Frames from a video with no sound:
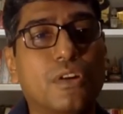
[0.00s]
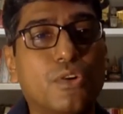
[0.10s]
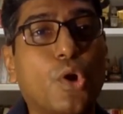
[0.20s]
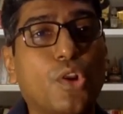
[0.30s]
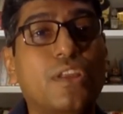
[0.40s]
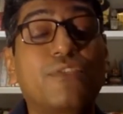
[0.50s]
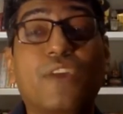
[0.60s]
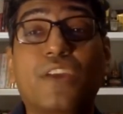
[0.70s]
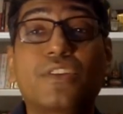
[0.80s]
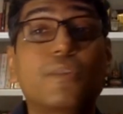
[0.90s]
caught the
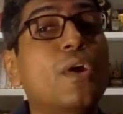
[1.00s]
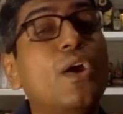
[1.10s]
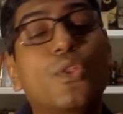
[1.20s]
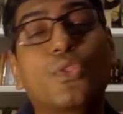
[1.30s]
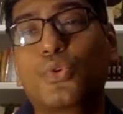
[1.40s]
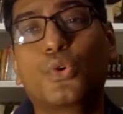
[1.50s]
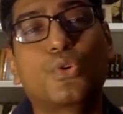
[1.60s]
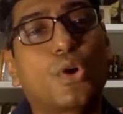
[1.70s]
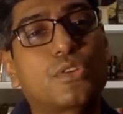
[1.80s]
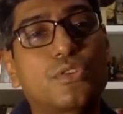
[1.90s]
infection. Though
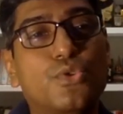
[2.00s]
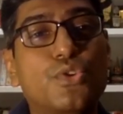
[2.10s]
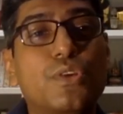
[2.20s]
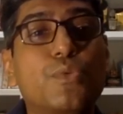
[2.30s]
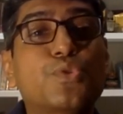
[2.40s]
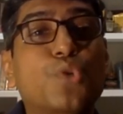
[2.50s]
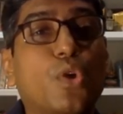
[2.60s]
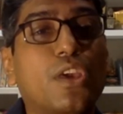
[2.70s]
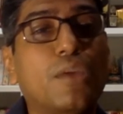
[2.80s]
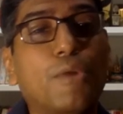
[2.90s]
Dr. Joshi was
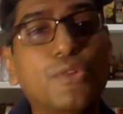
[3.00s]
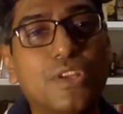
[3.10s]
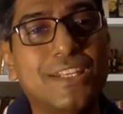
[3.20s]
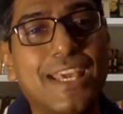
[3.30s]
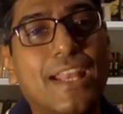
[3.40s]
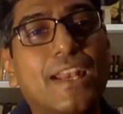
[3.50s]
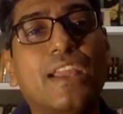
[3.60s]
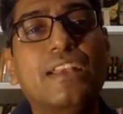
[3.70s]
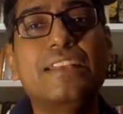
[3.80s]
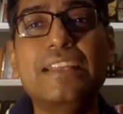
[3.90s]
talking about the
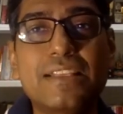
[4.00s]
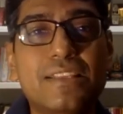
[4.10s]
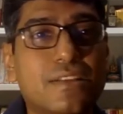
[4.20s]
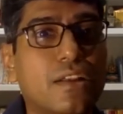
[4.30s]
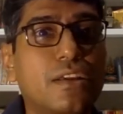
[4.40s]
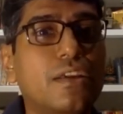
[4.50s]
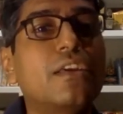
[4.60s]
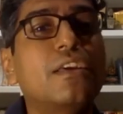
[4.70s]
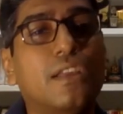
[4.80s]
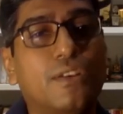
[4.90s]
DARE-19 study.
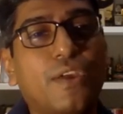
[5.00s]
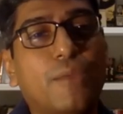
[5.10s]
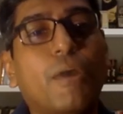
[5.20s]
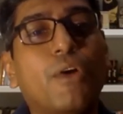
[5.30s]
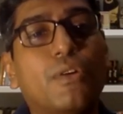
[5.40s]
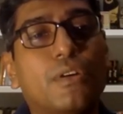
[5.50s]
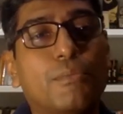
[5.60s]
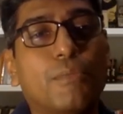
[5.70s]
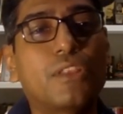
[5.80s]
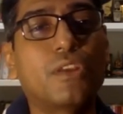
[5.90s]
In fact,
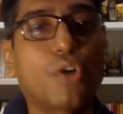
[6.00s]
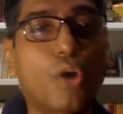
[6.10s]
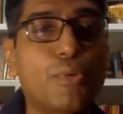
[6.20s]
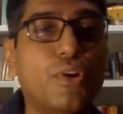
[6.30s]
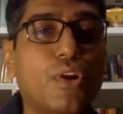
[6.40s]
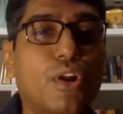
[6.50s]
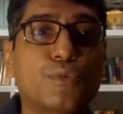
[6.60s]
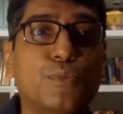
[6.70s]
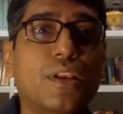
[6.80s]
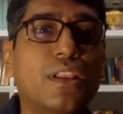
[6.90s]
the corporate
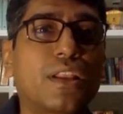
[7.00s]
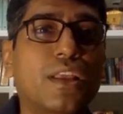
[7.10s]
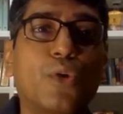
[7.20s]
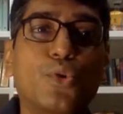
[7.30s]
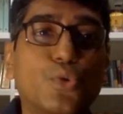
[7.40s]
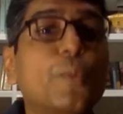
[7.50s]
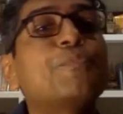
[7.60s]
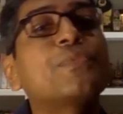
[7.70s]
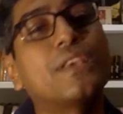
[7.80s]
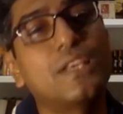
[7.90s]
hospital that I go to
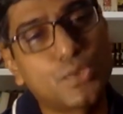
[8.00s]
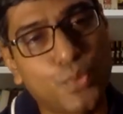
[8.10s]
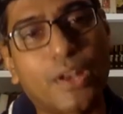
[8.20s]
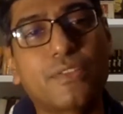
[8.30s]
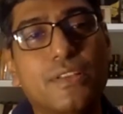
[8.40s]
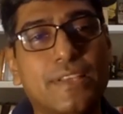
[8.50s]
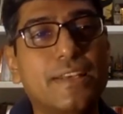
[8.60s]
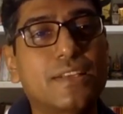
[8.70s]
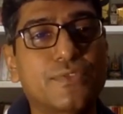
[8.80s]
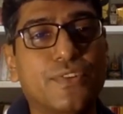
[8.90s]
is one of the
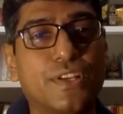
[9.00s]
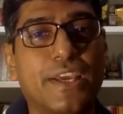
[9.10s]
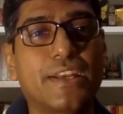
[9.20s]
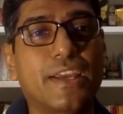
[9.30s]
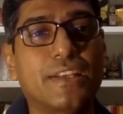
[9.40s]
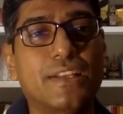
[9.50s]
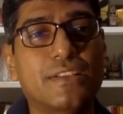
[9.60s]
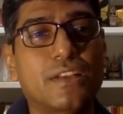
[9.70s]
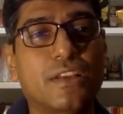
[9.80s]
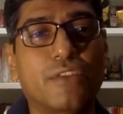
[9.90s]
centers for DARE-19
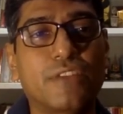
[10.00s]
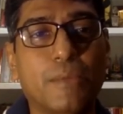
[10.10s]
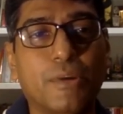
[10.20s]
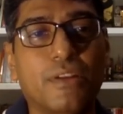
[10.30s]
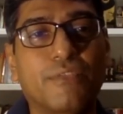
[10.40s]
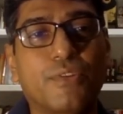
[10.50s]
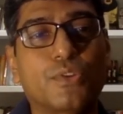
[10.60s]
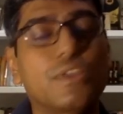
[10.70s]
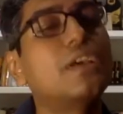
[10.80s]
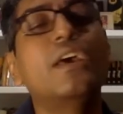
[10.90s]
study of
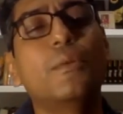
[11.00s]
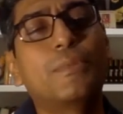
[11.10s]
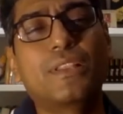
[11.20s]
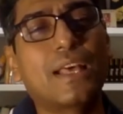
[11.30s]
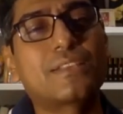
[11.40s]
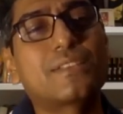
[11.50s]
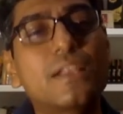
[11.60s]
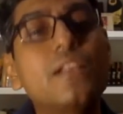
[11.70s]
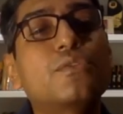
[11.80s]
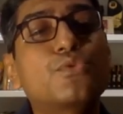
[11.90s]
dapagliflozin. But that's
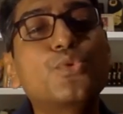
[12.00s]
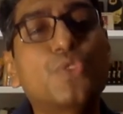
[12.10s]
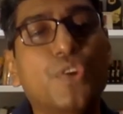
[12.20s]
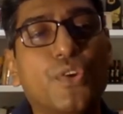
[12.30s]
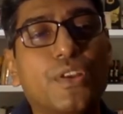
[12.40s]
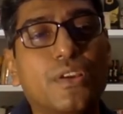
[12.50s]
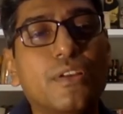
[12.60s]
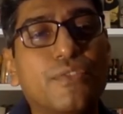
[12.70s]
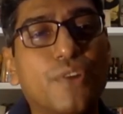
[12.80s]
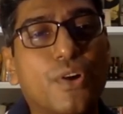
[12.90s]
still too
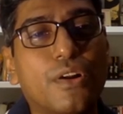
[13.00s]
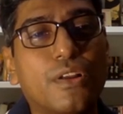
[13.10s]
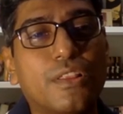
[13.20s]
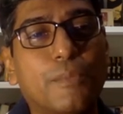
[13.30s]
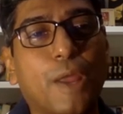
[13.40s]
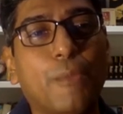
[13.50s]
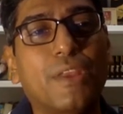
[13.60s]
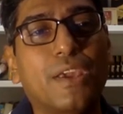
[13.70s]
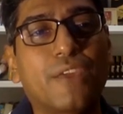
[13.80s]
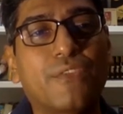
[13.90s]
theoretical for the
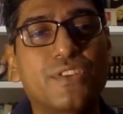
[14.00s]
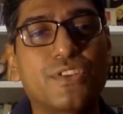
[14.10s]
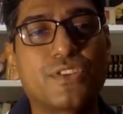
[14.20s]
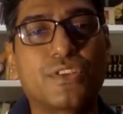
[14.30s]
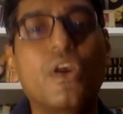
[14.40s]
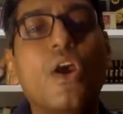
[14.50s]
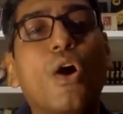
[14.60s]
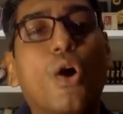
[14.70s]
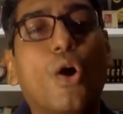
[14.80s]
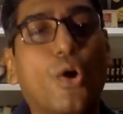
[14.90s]
primary care physician
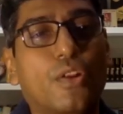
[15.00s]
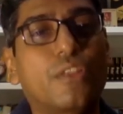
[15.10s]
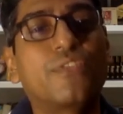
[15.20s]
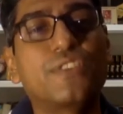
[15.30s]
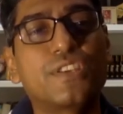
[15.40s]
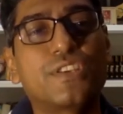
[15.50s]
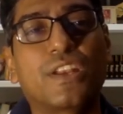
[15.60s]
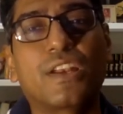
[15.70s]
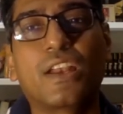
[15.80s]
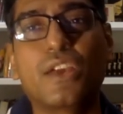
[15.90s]
or the
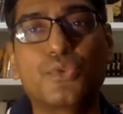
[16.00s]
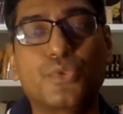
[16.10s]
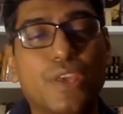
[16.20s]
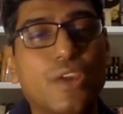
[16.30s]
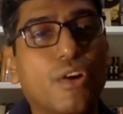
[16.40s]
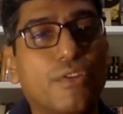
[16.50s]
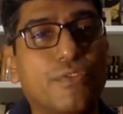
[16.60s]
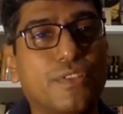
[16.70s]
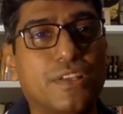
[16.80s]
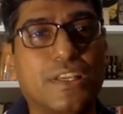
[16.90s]
physician at large to think of
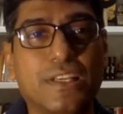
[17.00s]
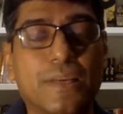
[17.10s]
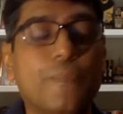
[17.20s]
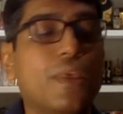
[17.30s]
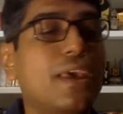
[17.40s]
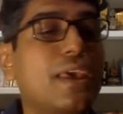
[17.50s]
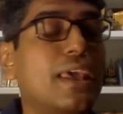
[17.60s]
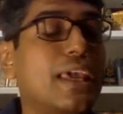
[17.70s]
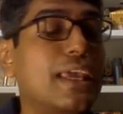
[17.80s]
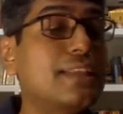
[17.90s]
the data.
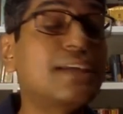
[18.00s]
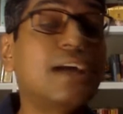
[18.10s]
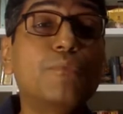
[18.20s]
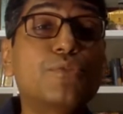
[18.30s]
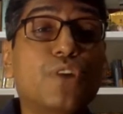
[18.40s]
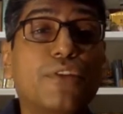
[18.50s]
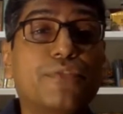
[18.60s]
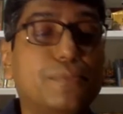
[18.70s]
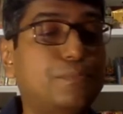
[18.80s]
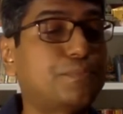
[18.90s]
In terms of
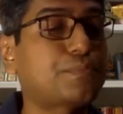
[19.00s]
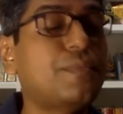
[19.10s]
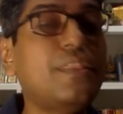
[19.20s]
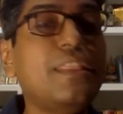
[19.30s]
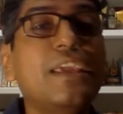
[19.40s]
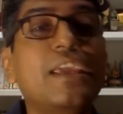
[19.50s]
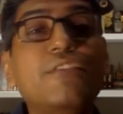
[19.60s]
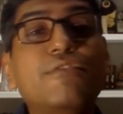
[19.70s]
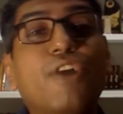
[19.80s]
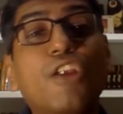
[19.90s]

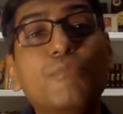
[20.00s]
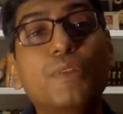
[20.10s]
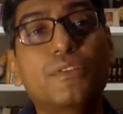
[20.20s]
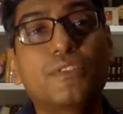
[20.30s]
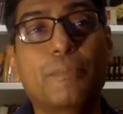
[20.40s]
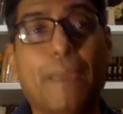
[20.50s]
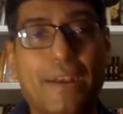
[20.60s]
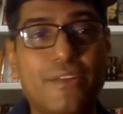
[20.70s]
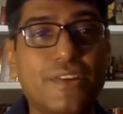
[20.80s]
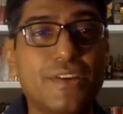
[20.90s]
involvement of the
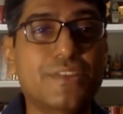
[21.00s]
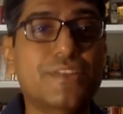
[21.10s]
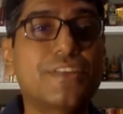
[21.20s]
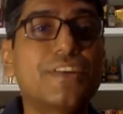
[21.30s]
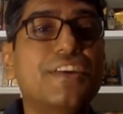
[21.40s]
pancreas